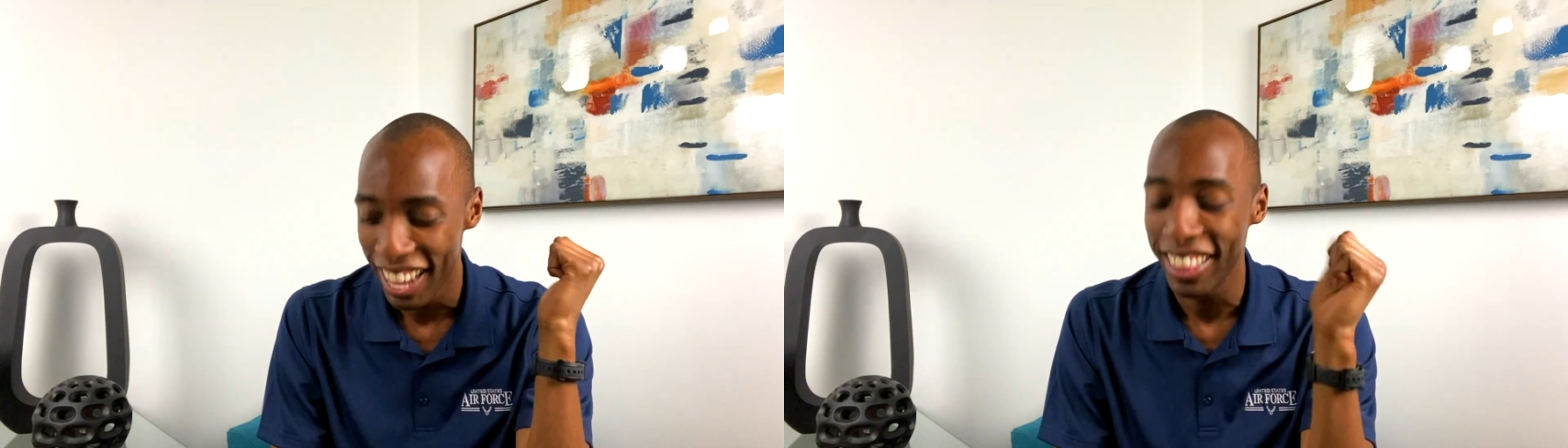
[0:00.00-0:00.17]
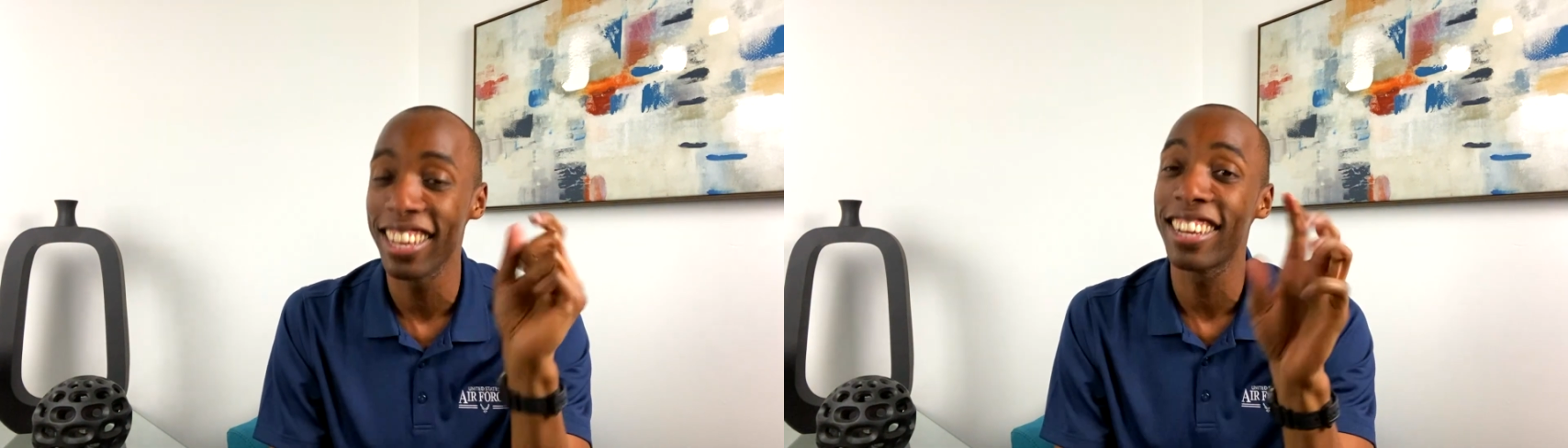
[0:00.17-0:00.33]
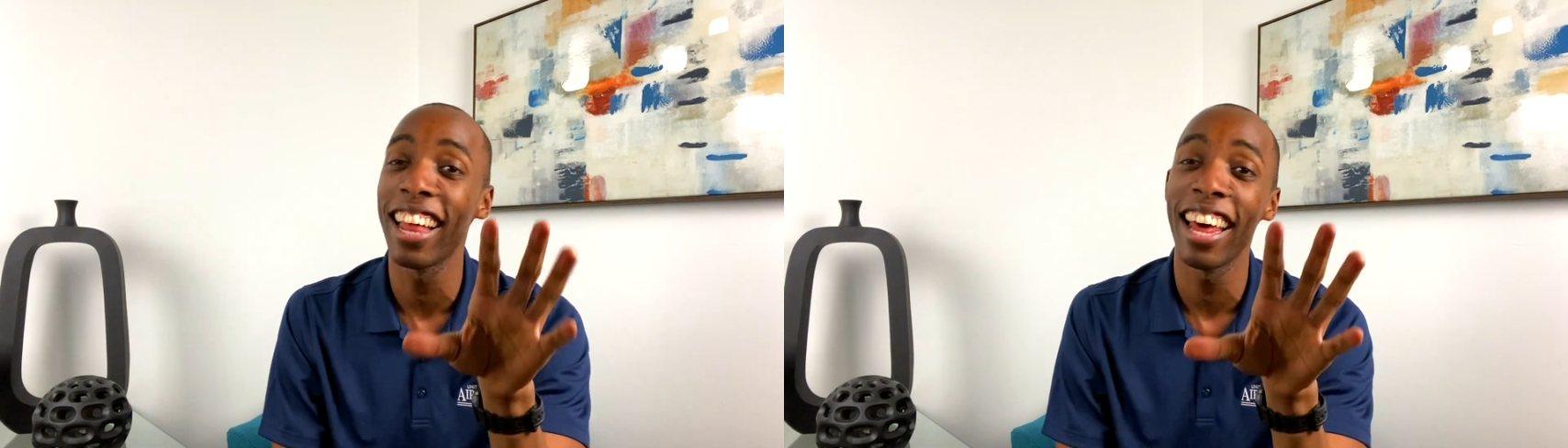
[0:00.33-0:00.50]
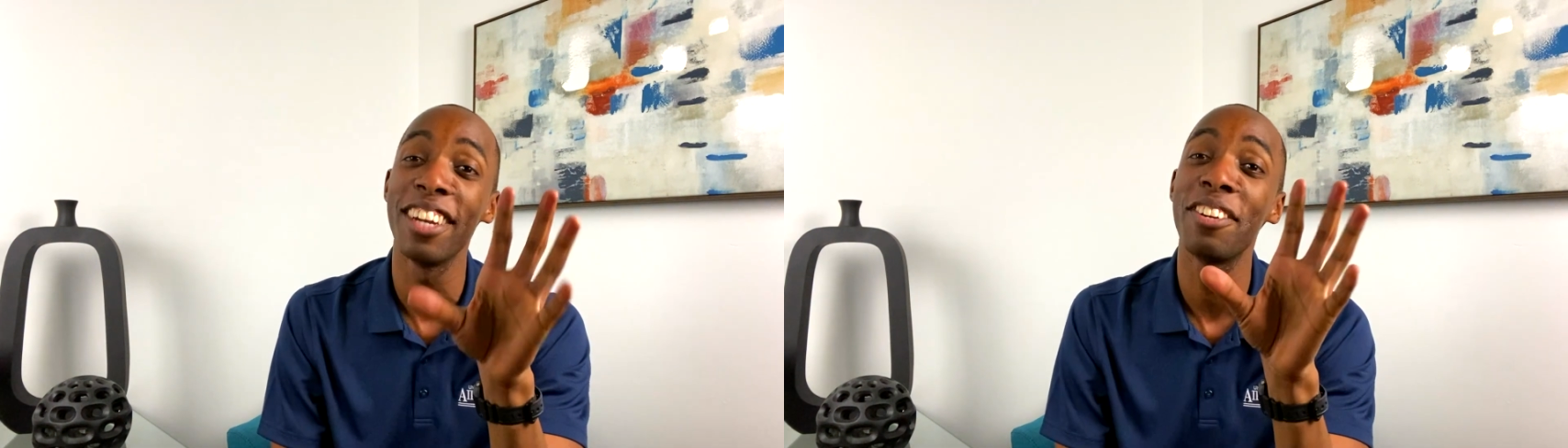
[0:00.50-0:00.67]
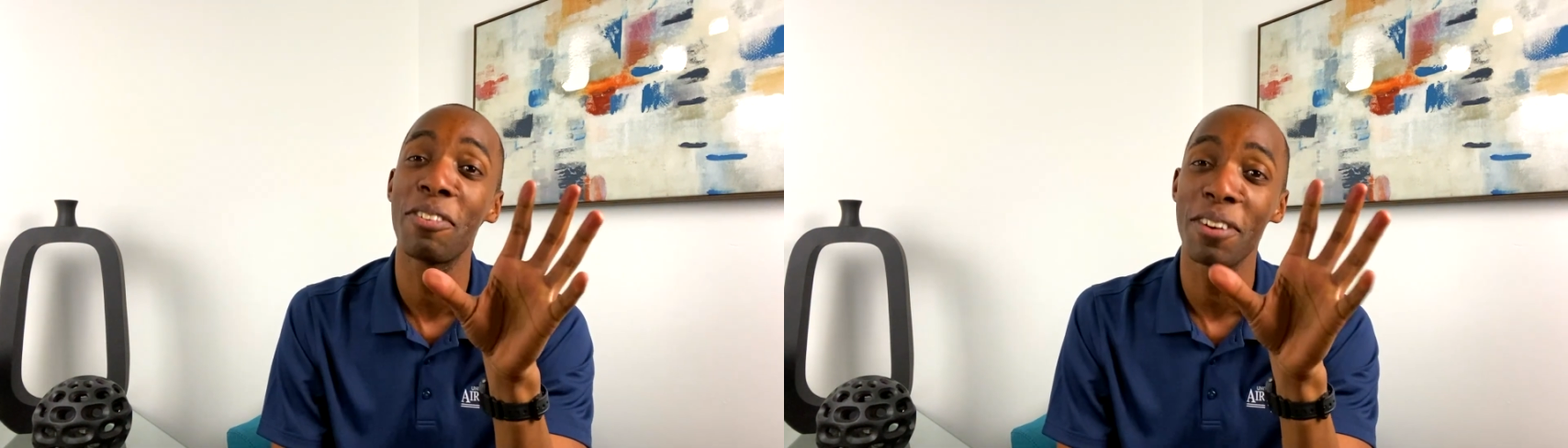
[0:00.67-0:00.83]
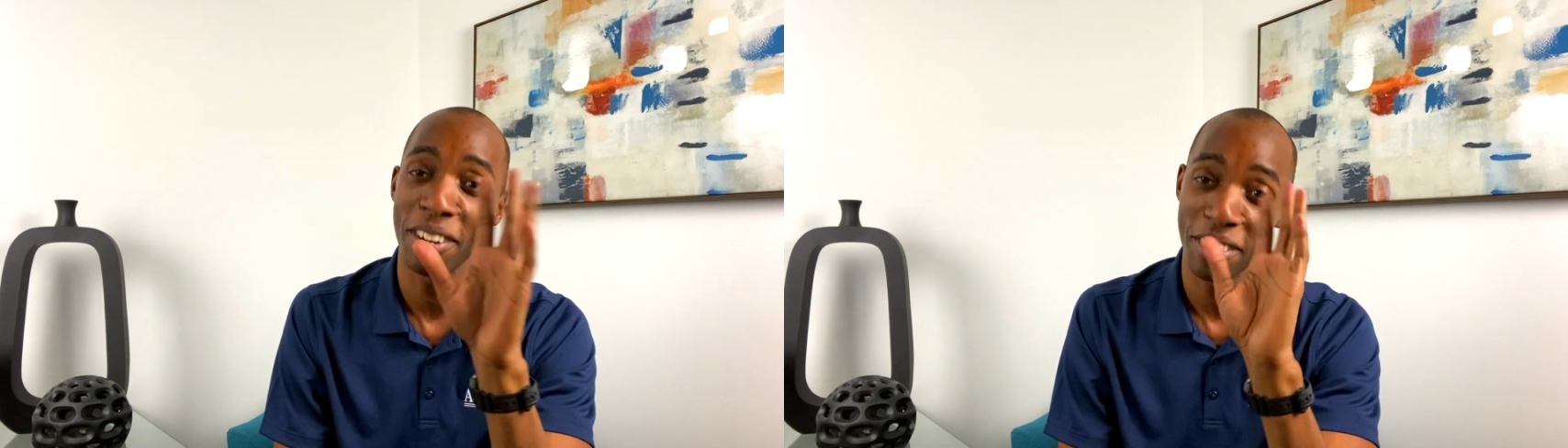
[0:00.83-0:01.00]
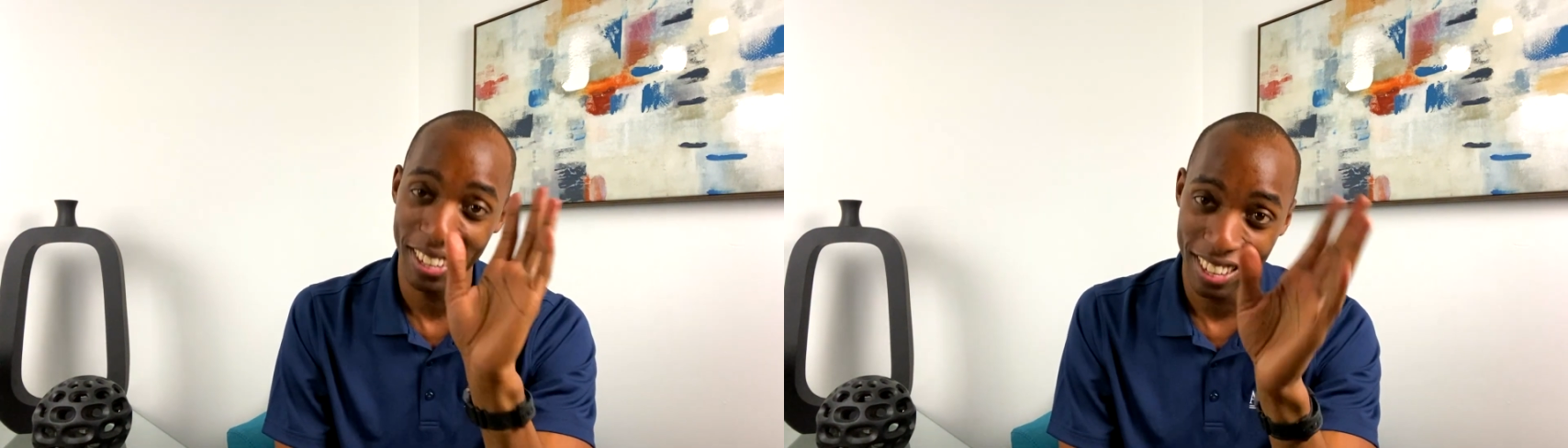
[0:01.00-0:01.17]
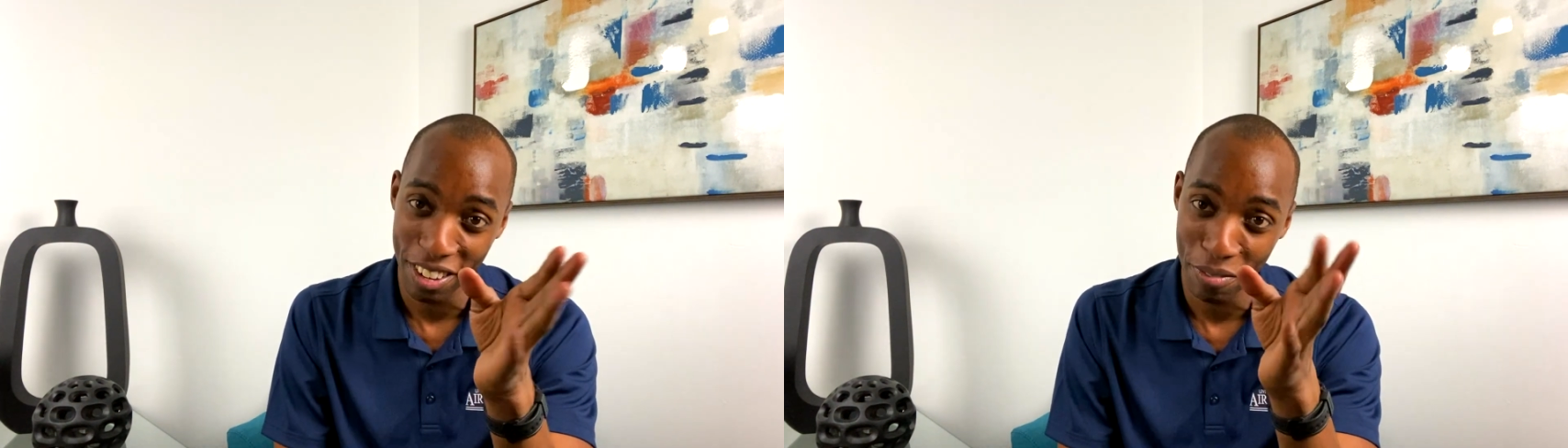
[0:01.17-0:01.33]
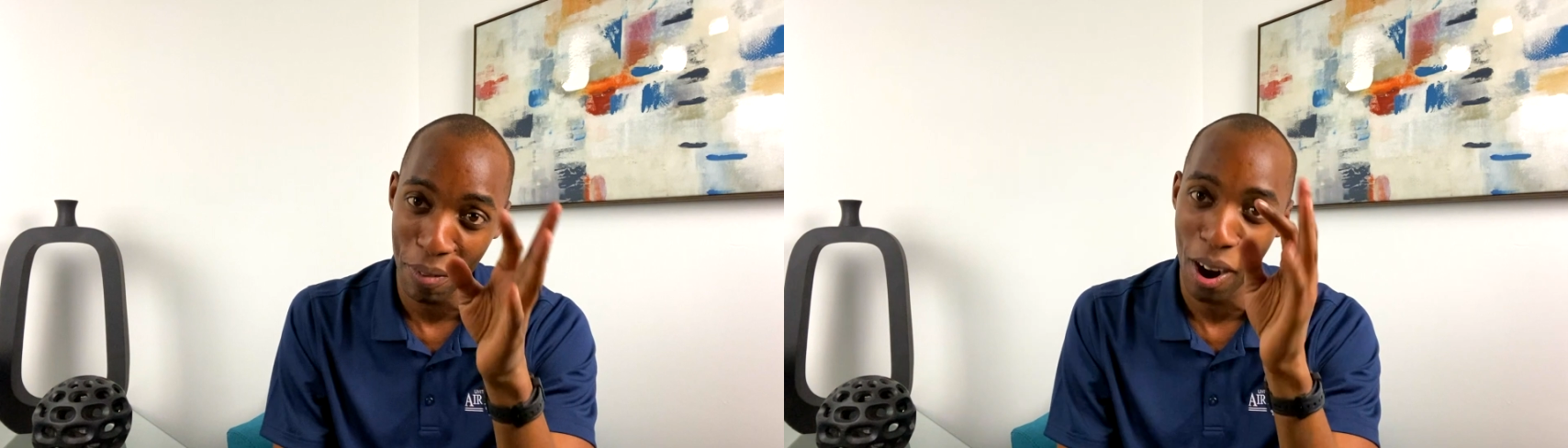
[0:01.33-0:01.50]
the gladiatorial
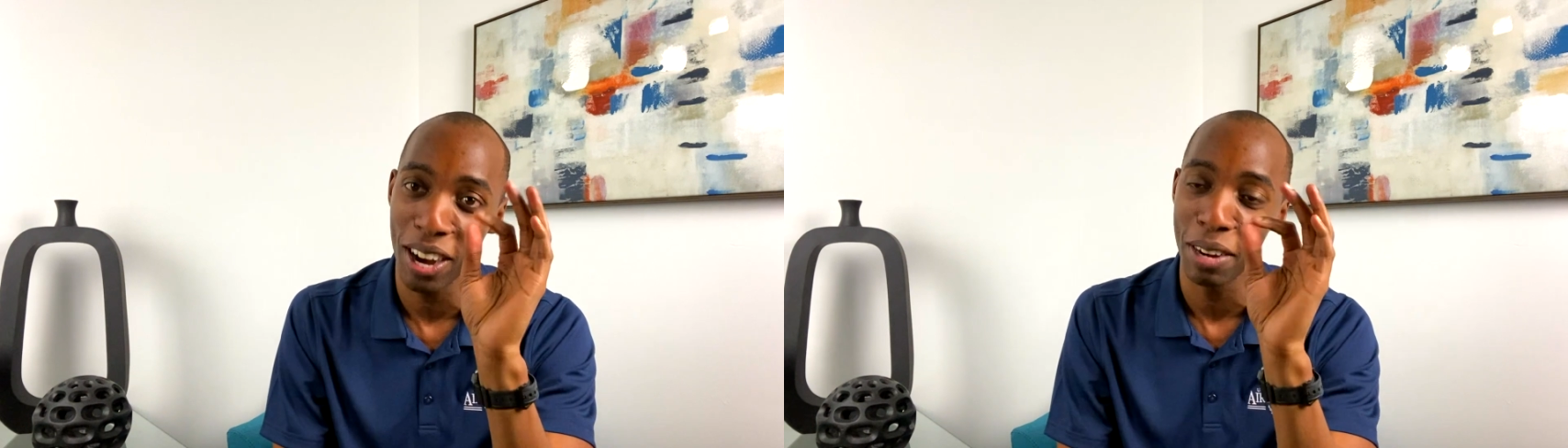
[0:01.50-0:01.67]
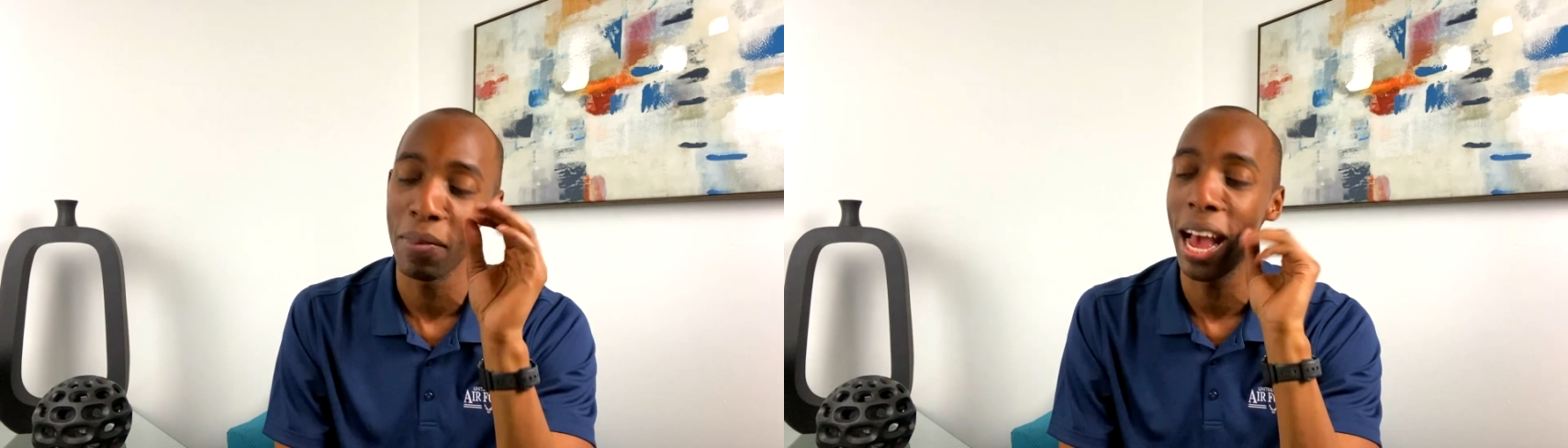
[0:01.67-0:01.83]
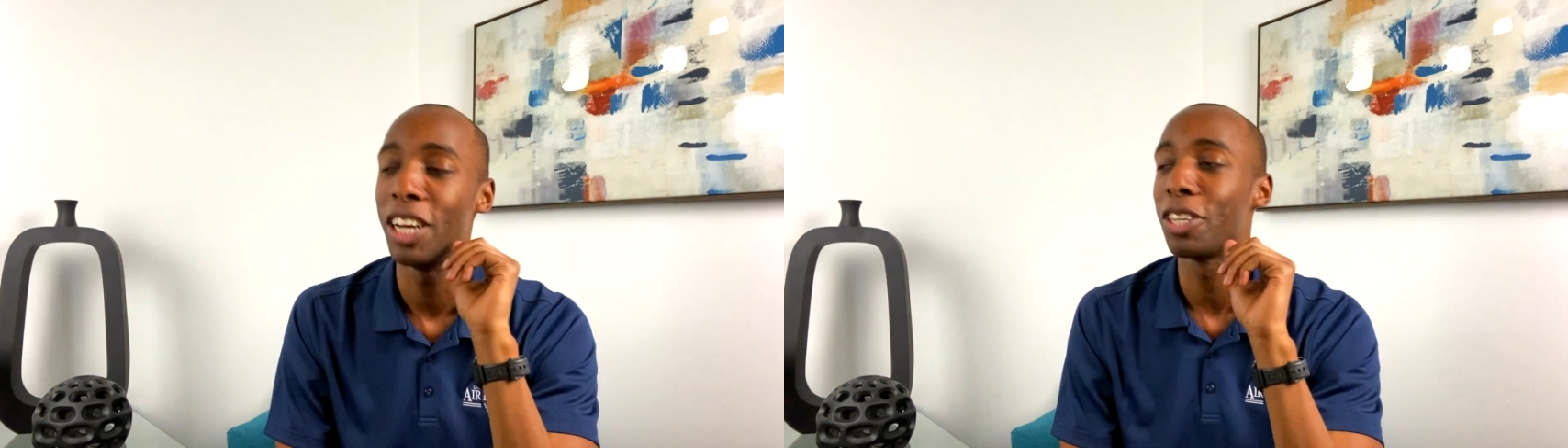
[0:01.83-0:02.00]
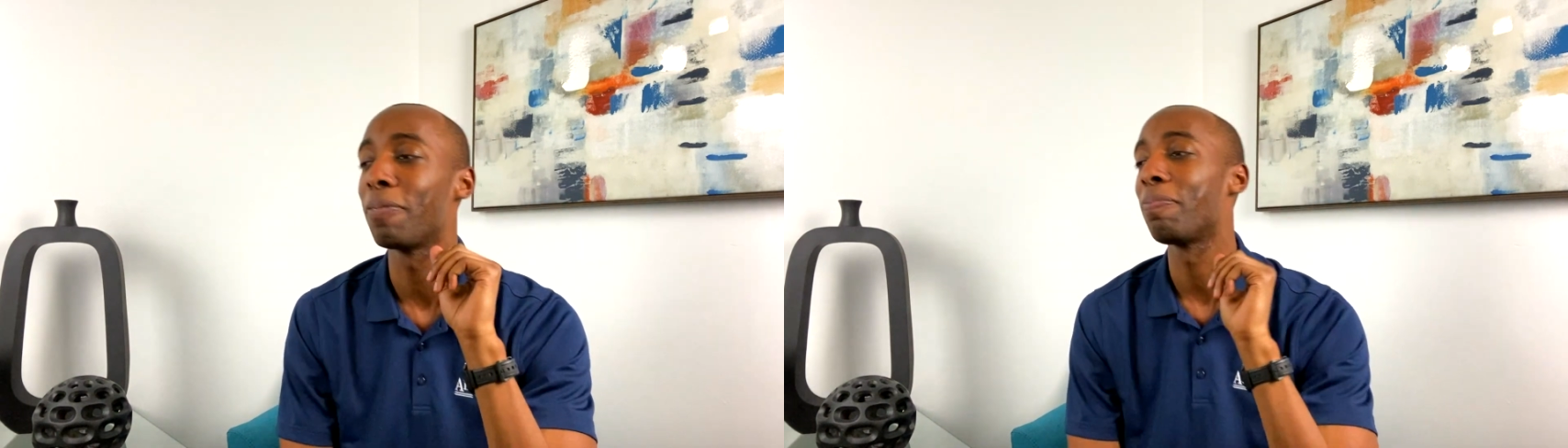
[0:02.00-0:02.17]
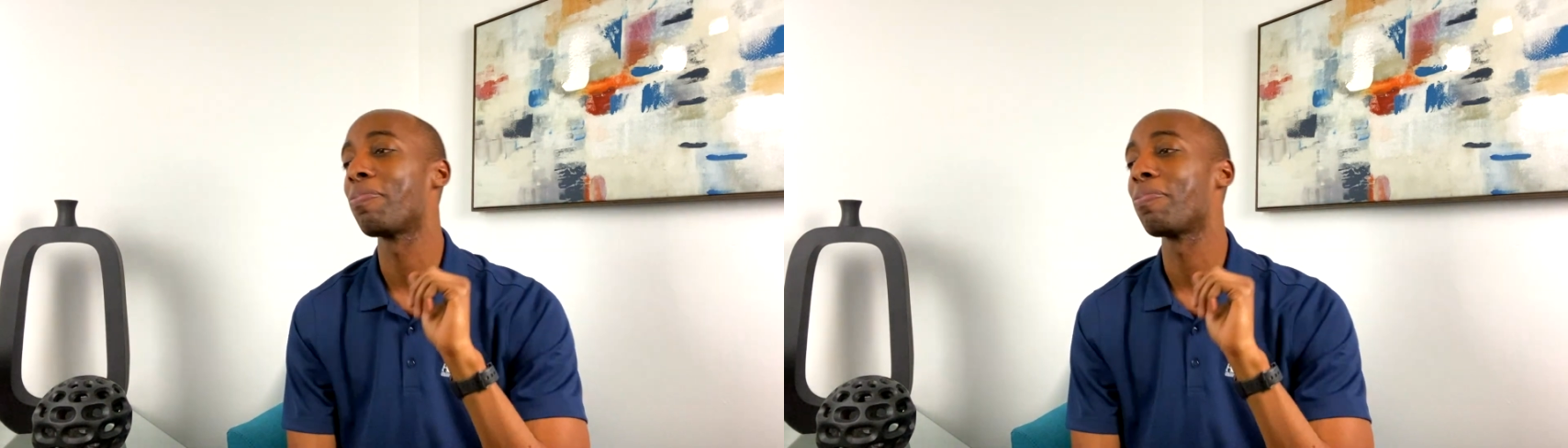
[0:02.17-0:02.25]
sparring match.